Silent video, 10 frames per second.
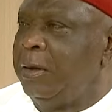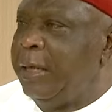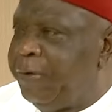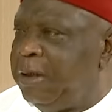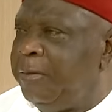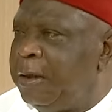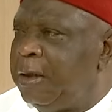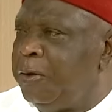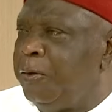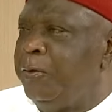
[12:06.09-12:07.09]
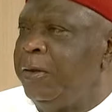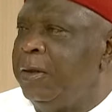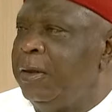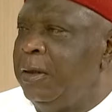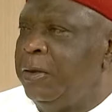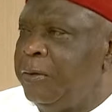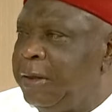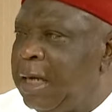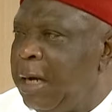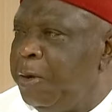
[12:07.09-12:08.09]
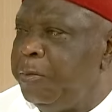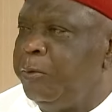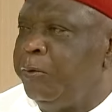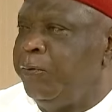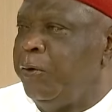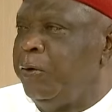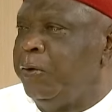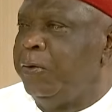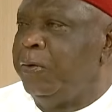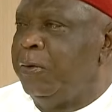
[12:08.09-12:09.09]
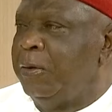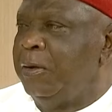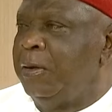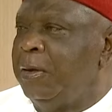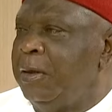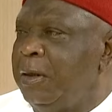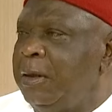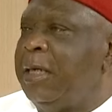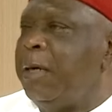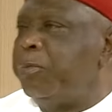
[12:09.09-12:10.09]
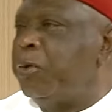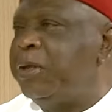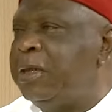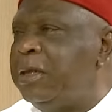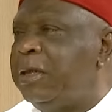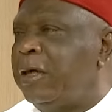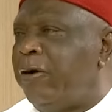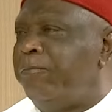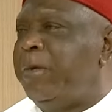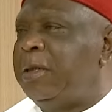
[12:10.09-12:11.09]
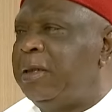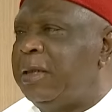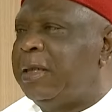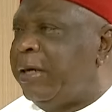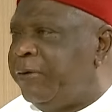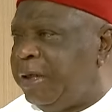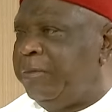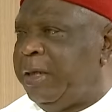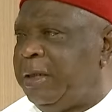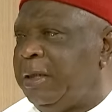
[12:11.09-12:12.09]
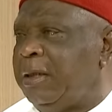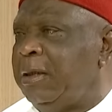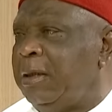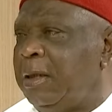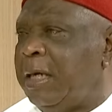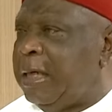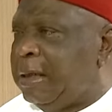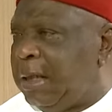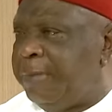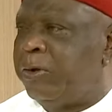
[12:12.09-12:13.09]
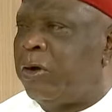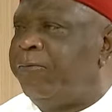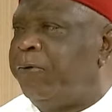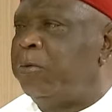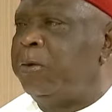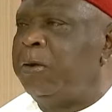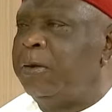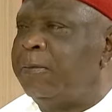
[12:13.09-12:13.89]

They are regimented to do it. You see army people follow you. There are processes in government that are regimented and they become formal.